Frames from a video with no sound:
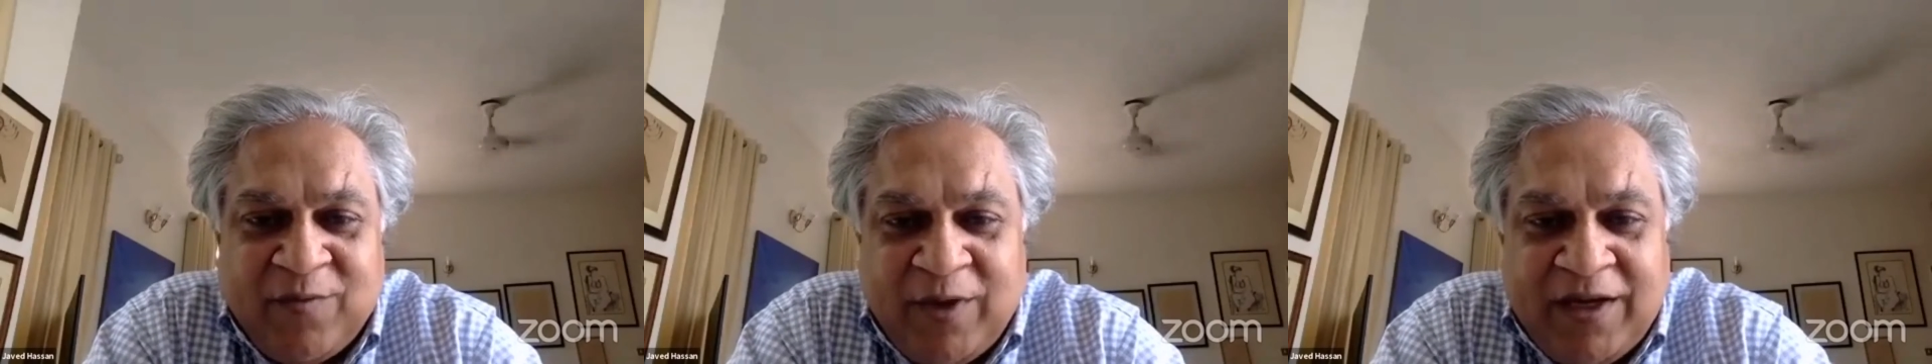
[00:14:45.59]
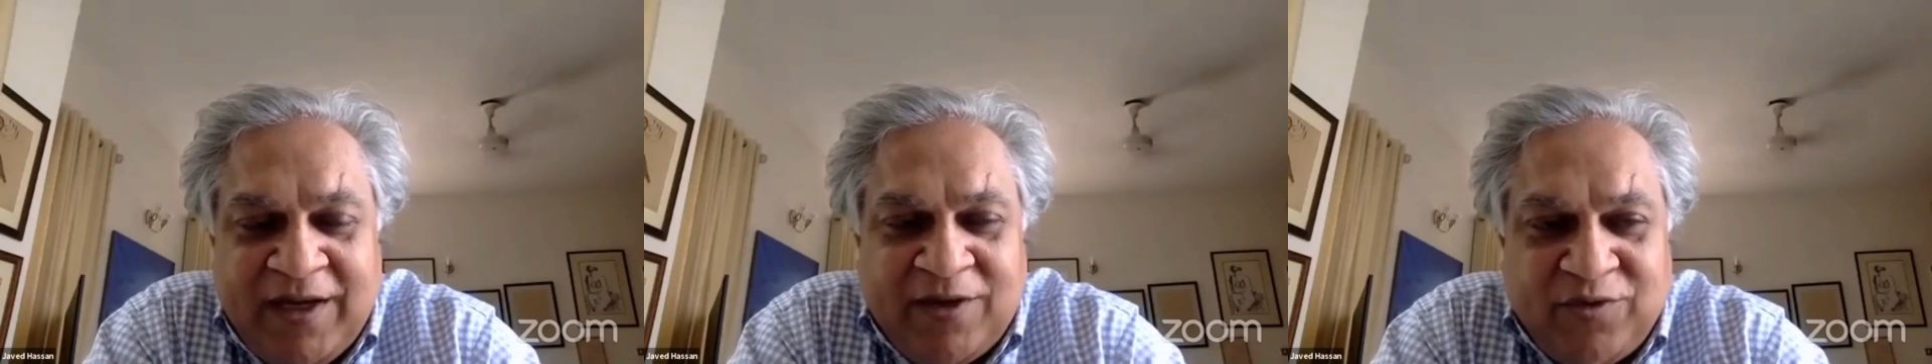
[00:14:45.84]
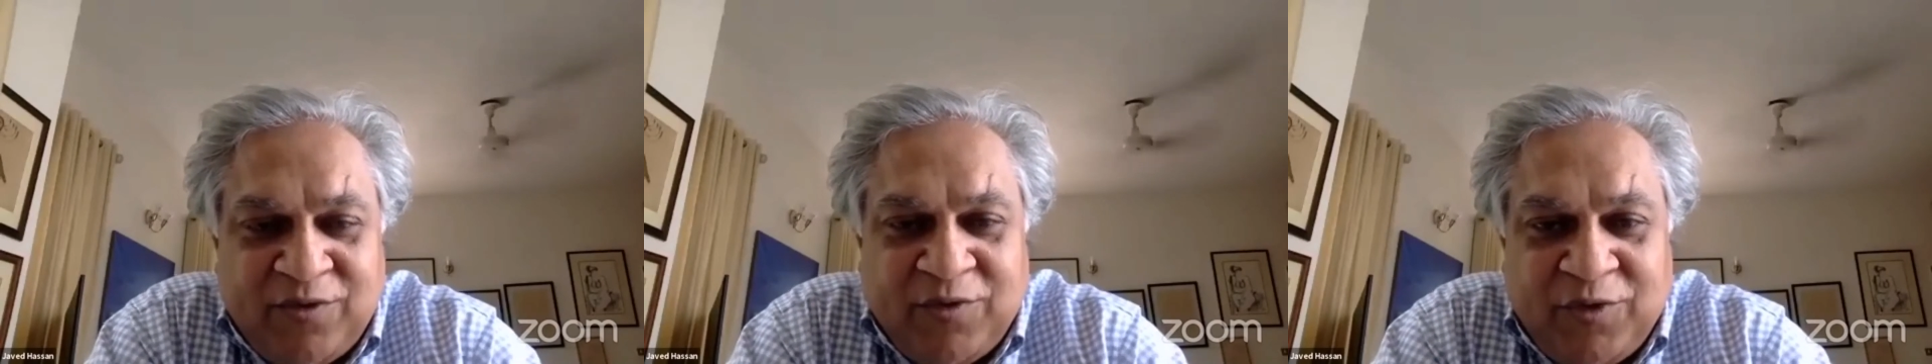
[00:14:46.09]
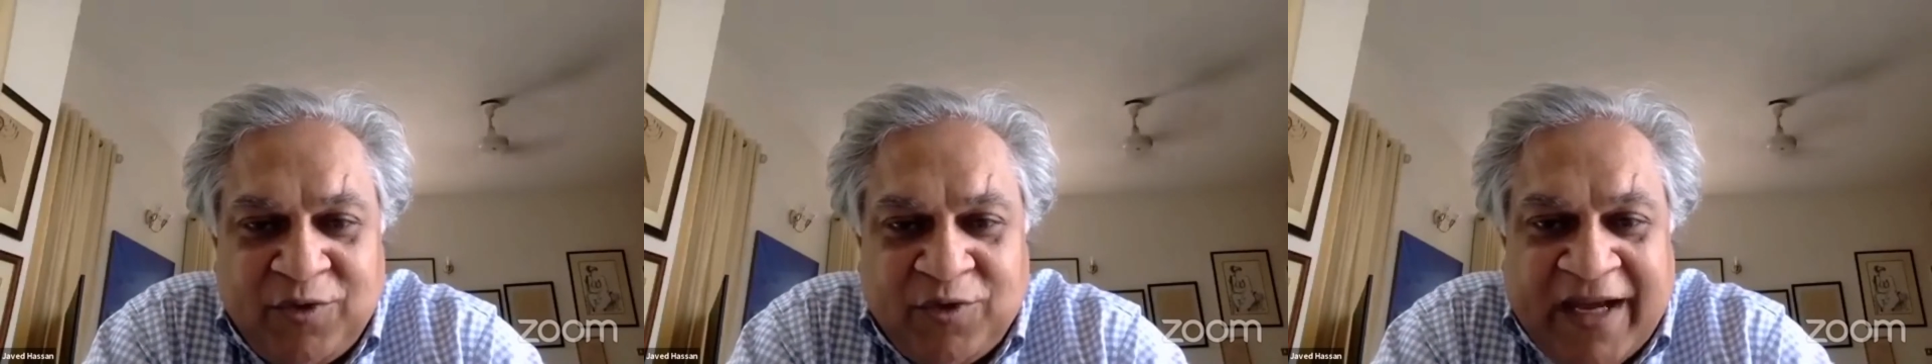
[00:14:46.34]
we need
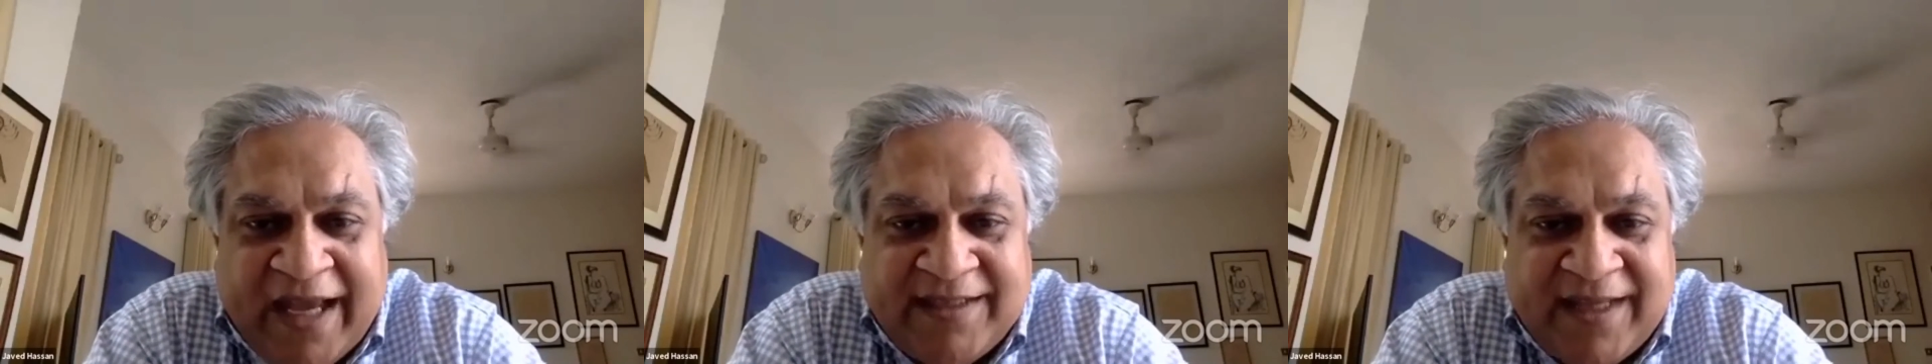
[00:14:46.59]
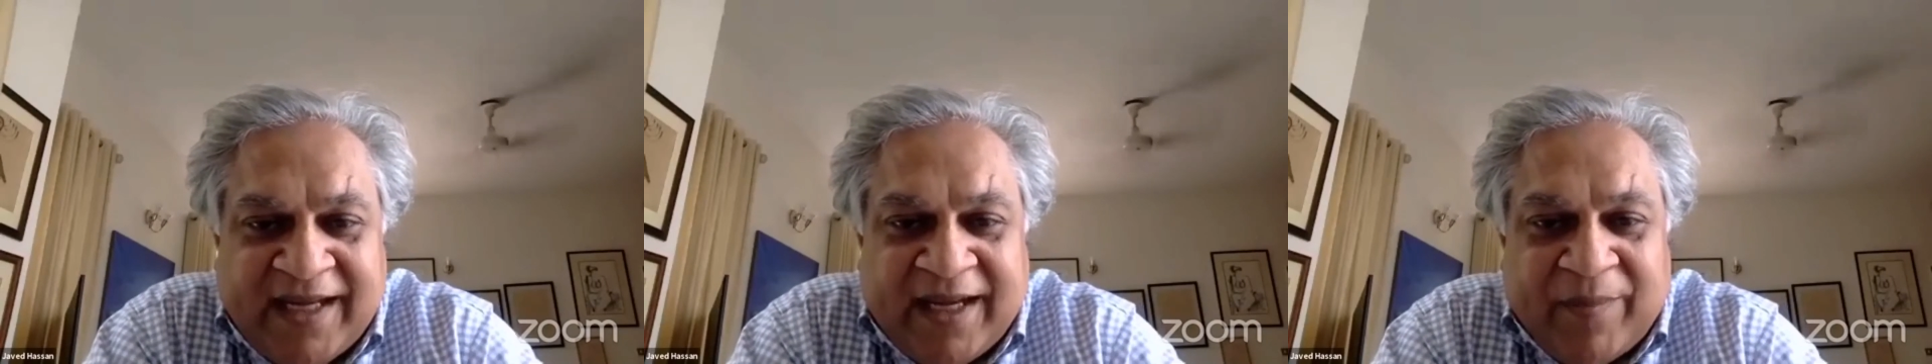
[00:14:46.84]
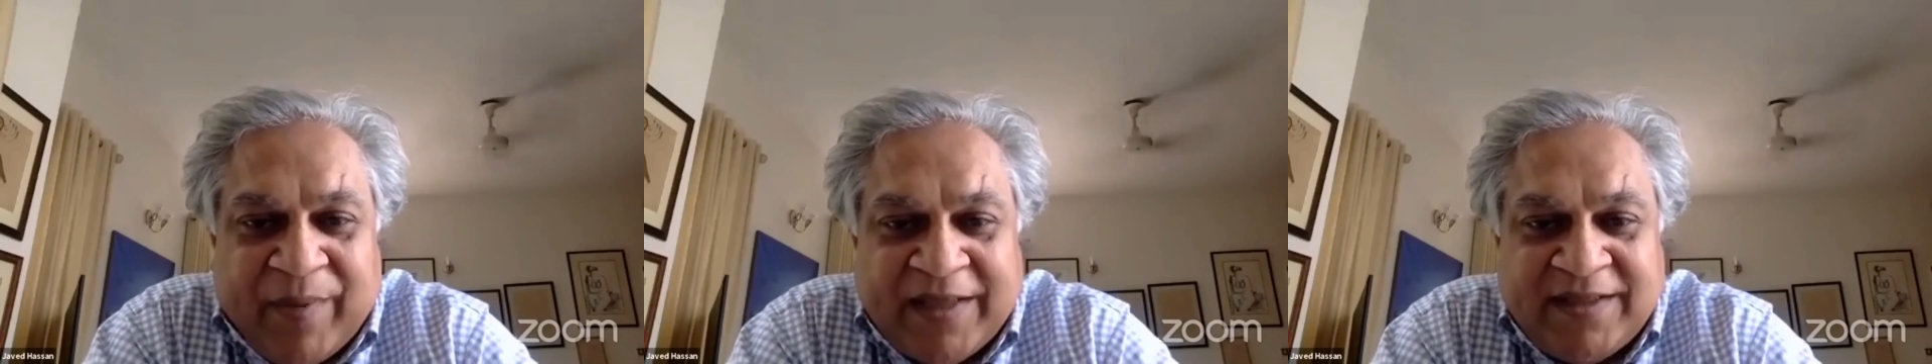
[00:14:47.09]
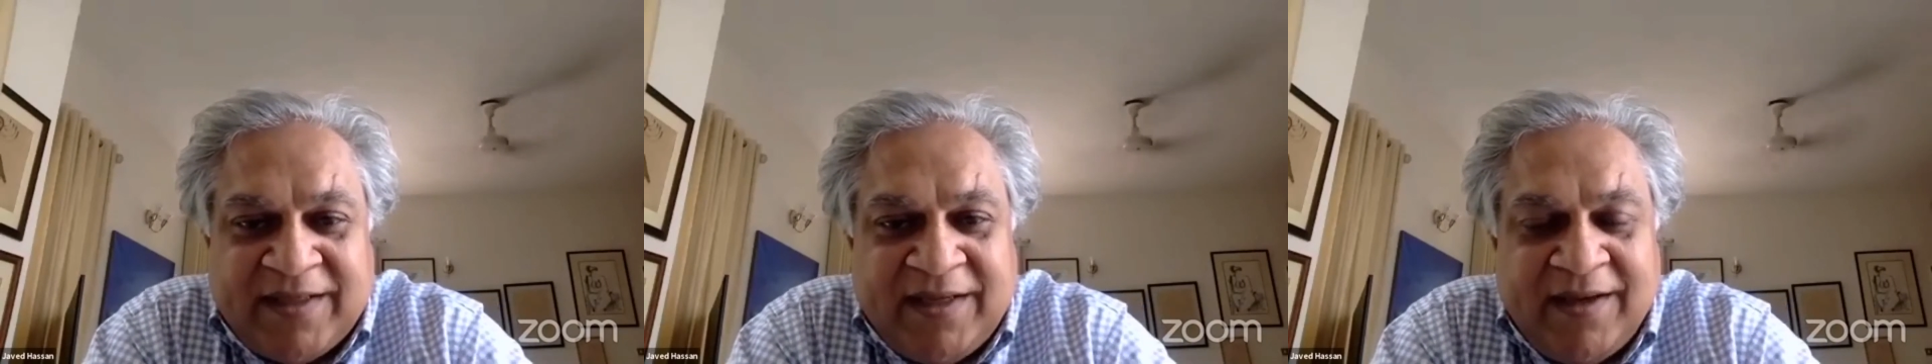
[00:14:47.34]
to utilize that
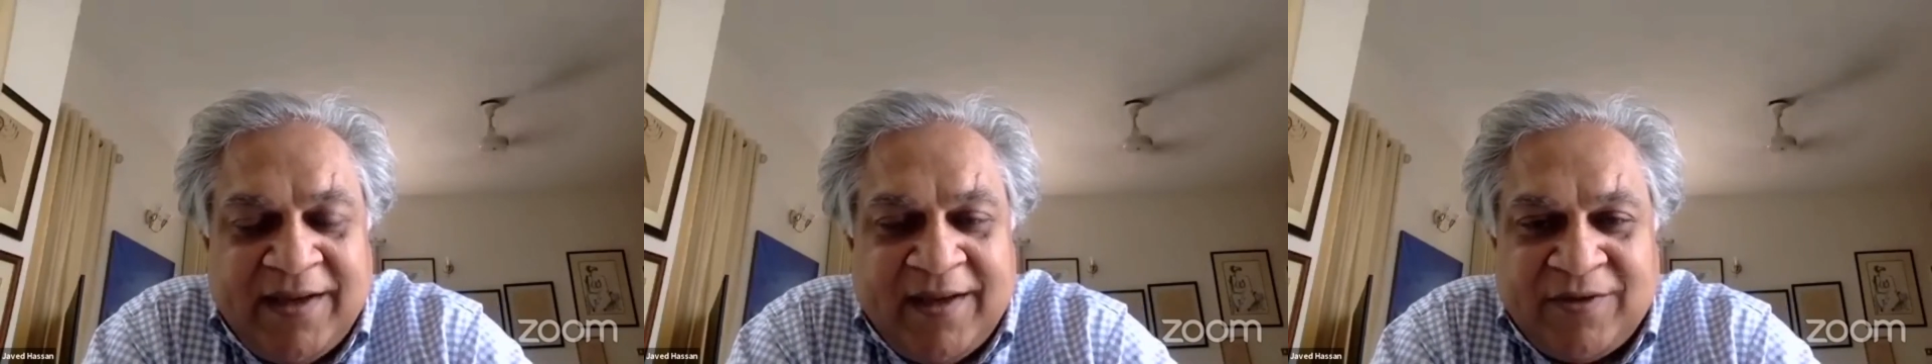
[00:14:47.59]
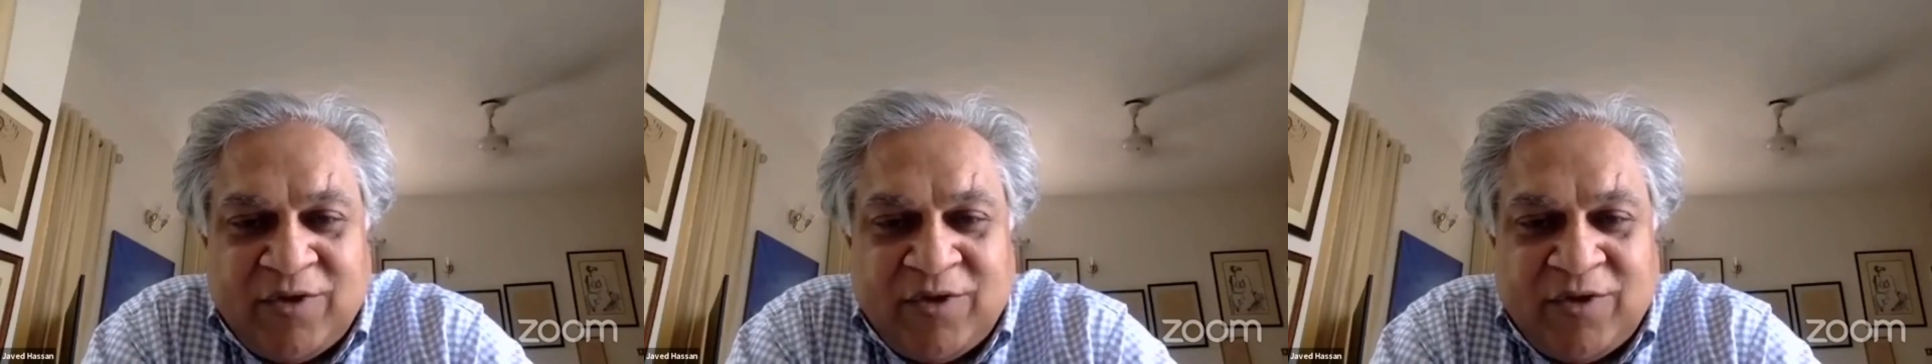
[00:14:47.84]
capacity.